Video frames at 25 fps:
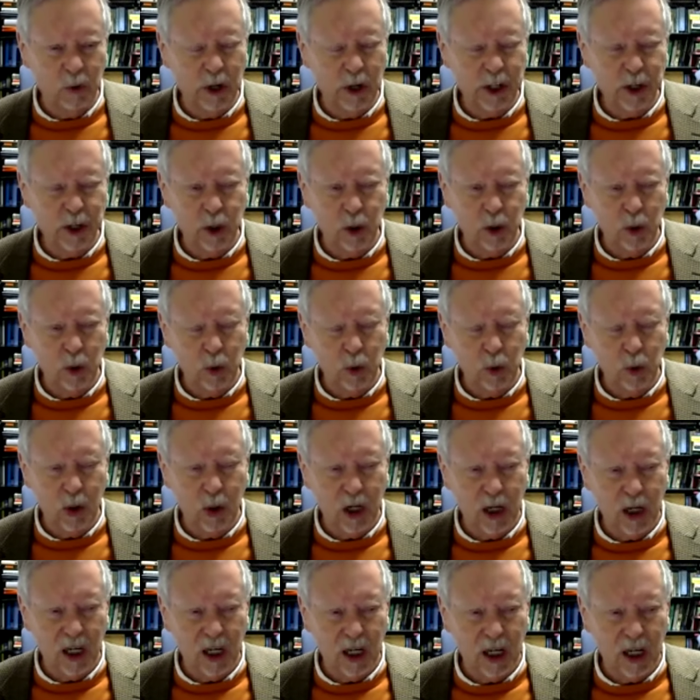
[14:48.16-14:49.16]
you
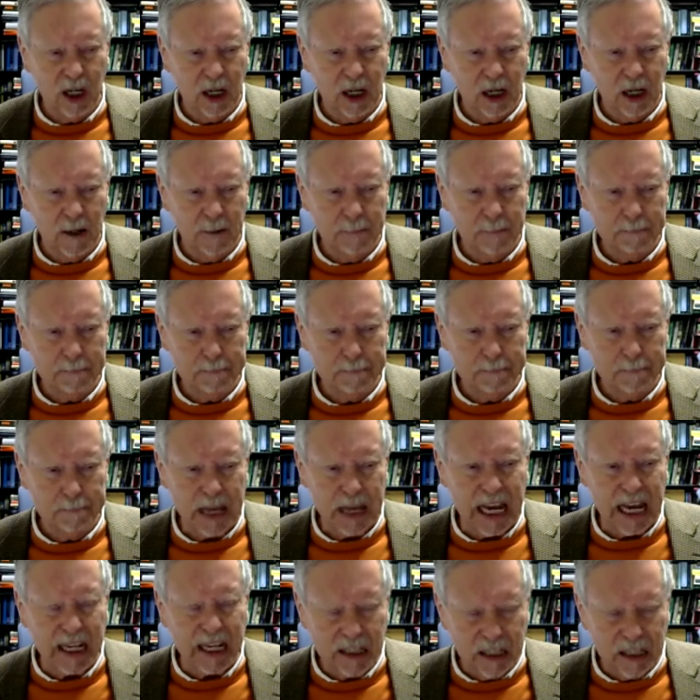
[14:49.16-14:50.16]

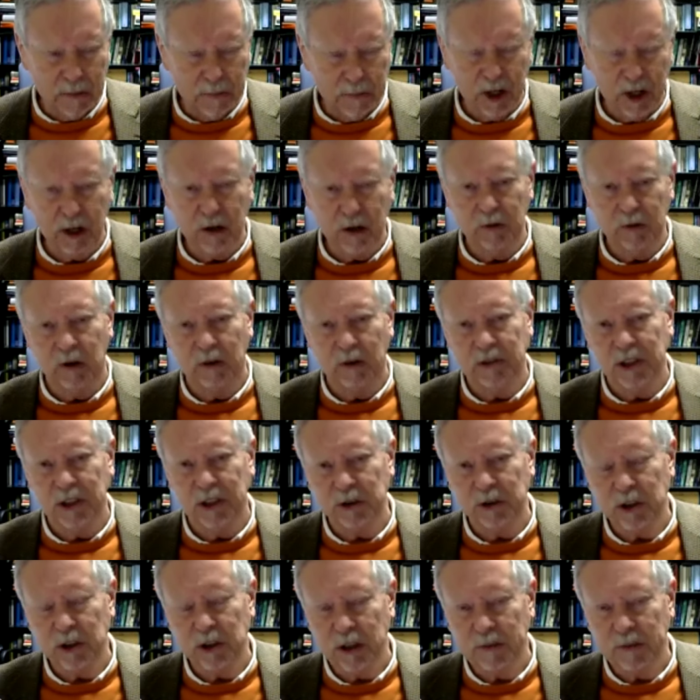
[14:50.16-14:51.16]
had the American
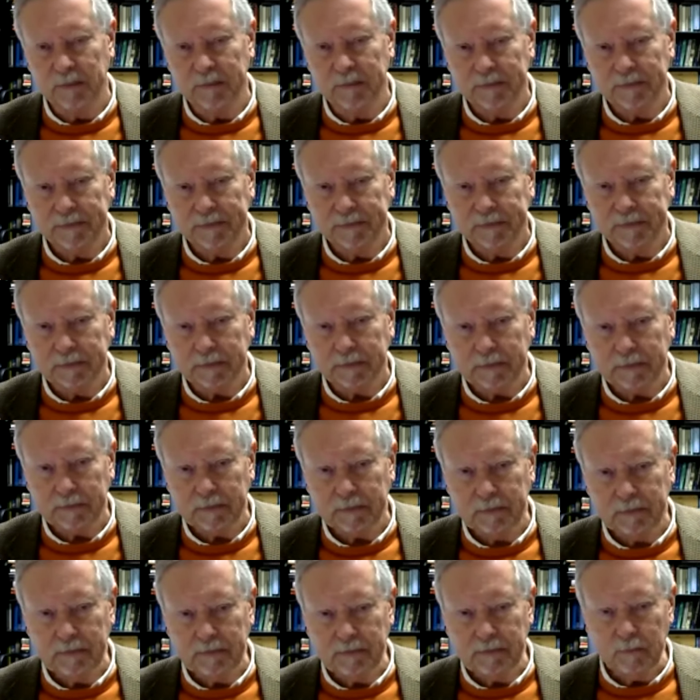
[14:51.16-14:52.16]
Revolution
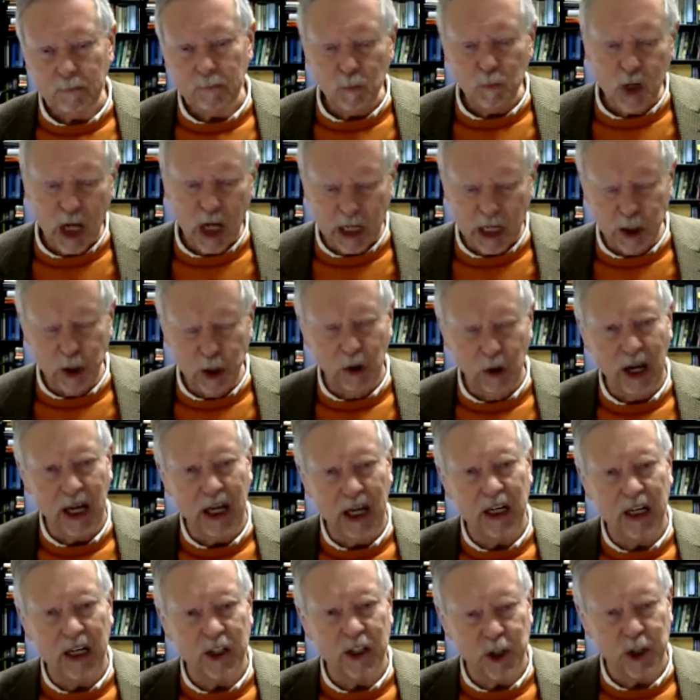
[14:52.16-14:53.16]
and you
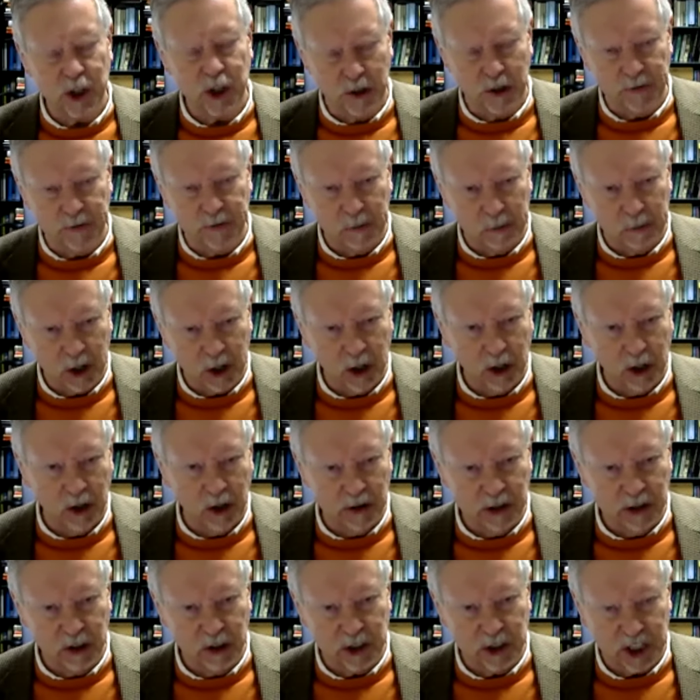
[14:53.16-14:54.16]
had it shift from
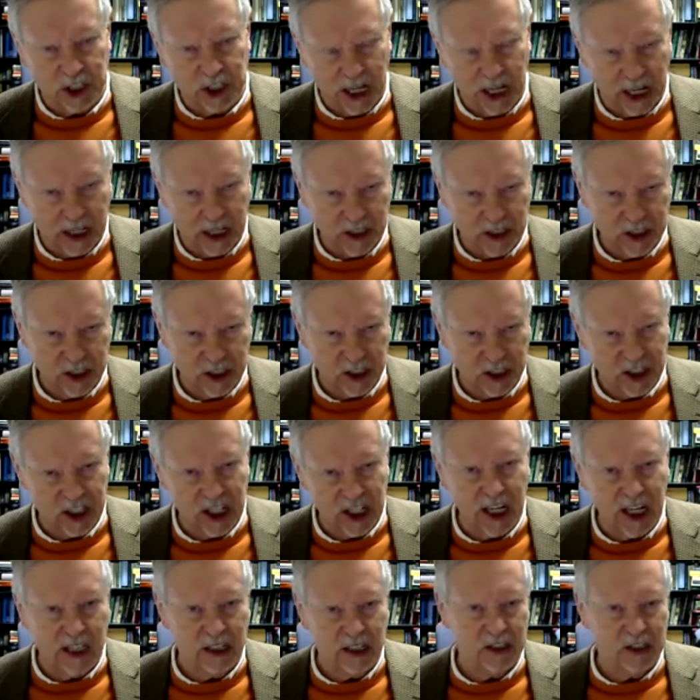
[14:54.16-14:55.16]
colonial status to
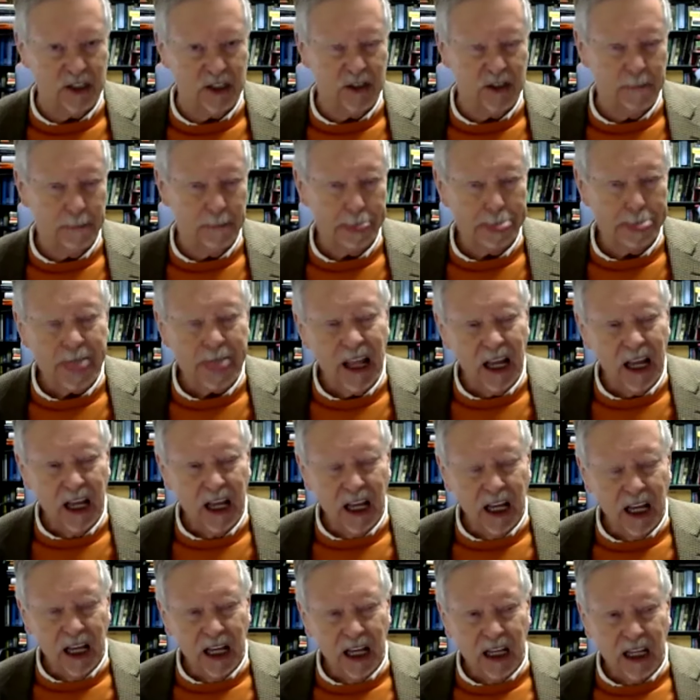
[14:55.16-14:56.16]
states,
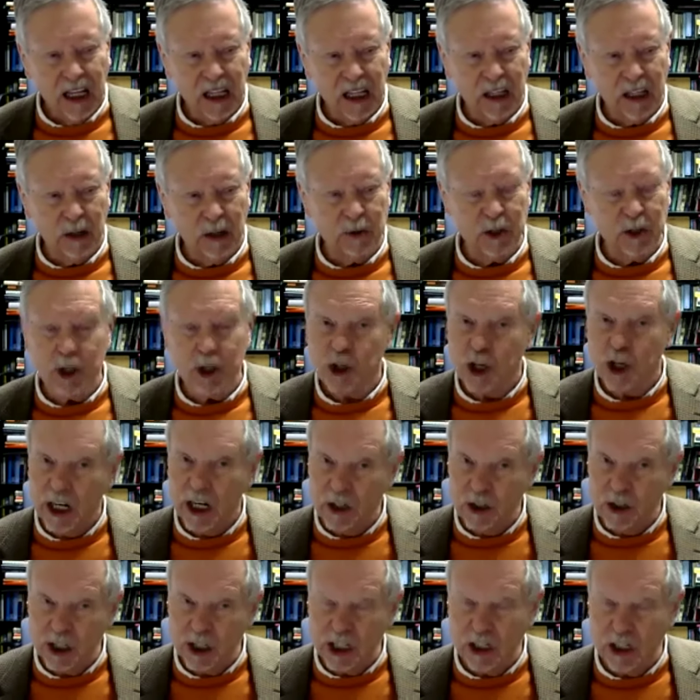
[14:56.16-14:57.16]
there was a
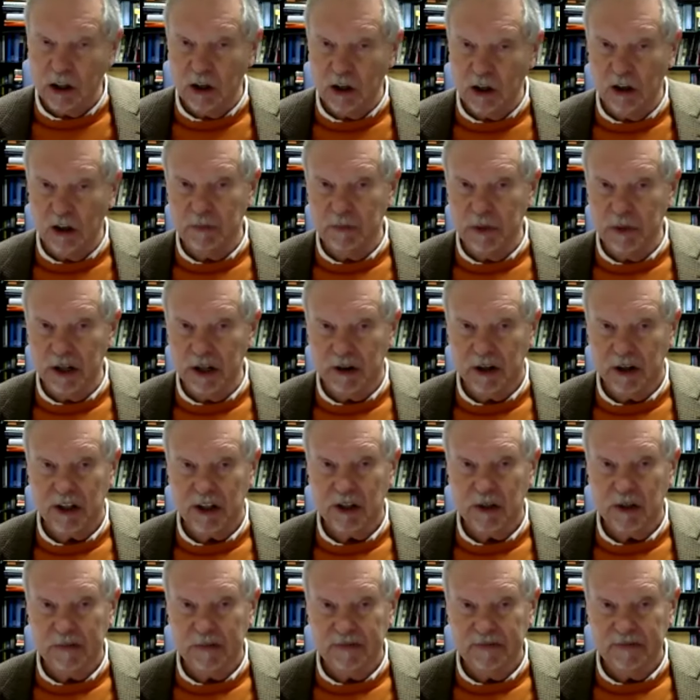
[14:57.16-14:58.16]
change in the law of
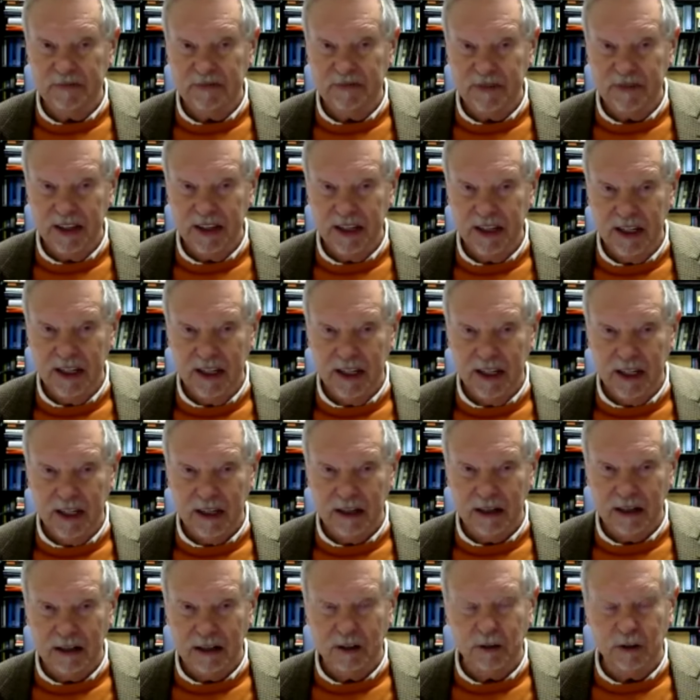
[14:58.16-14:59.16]
marriage.
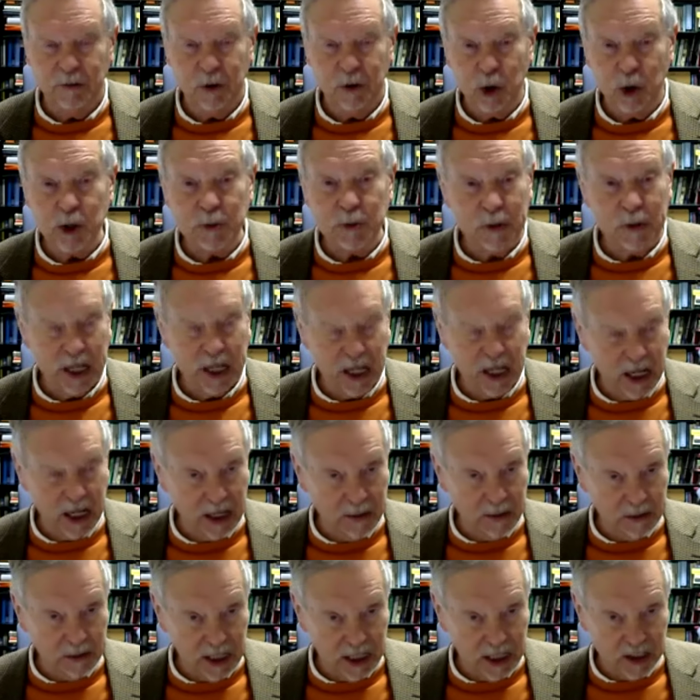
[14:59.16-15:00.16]
divorce
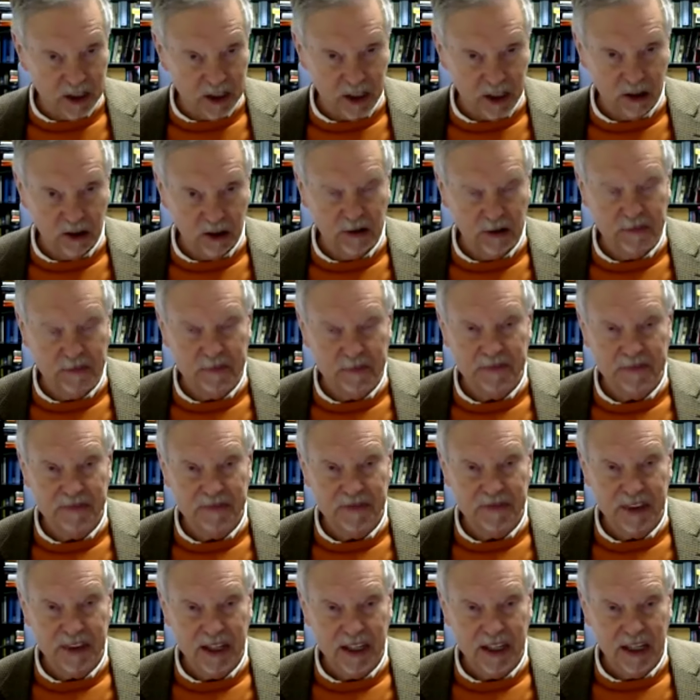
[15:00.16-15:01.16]
became easier,
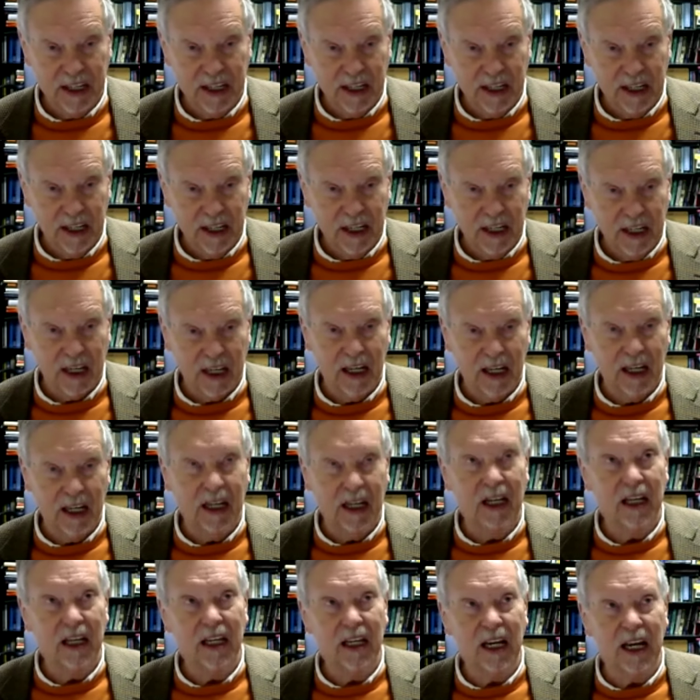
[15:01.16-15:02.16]

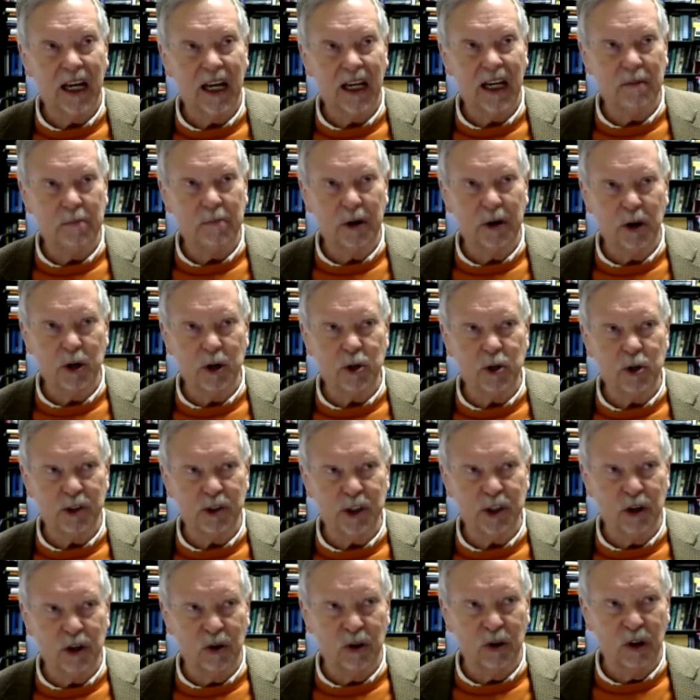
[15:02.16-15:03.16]
and marriage
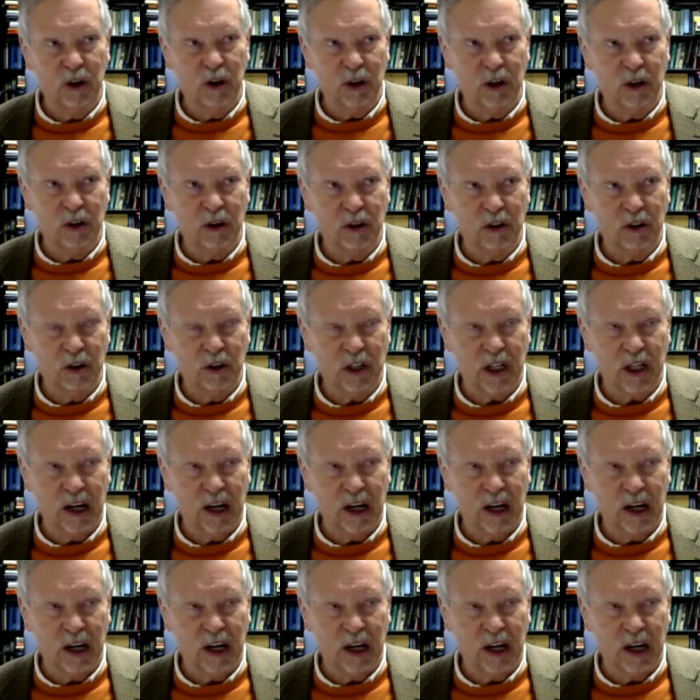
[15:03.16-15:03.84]
was no longer looked